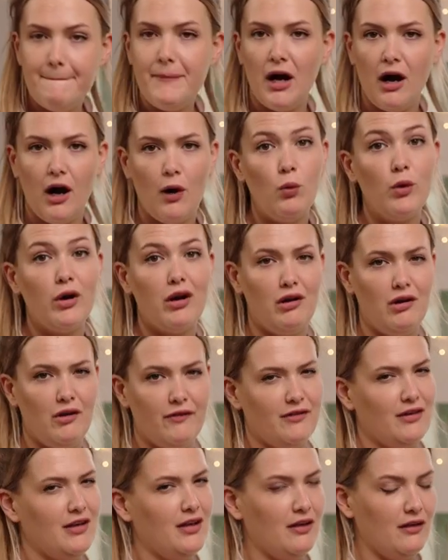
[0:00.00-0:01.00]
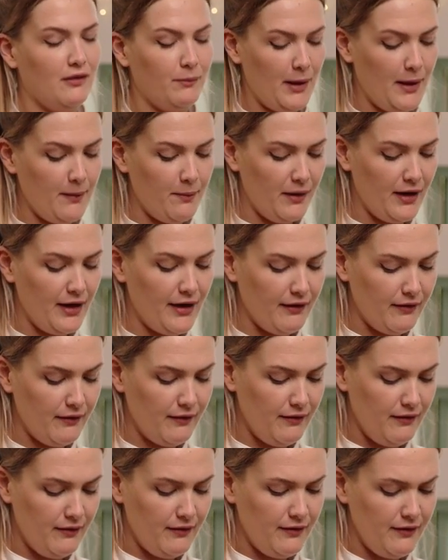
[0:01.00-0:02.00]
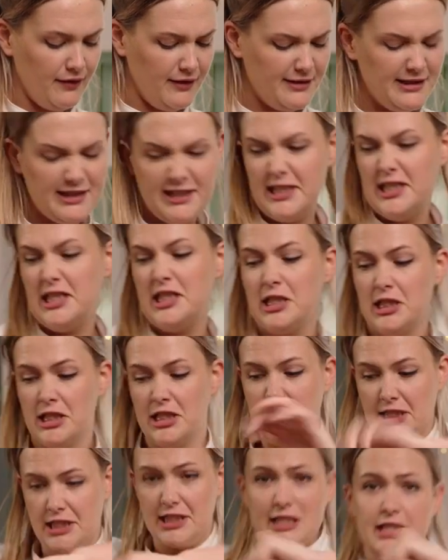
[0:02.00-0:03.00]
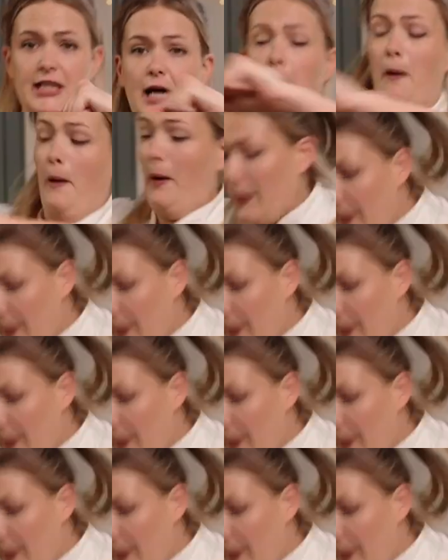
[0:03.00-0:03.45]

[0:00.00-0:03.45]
But I would love to kick people out. Get out.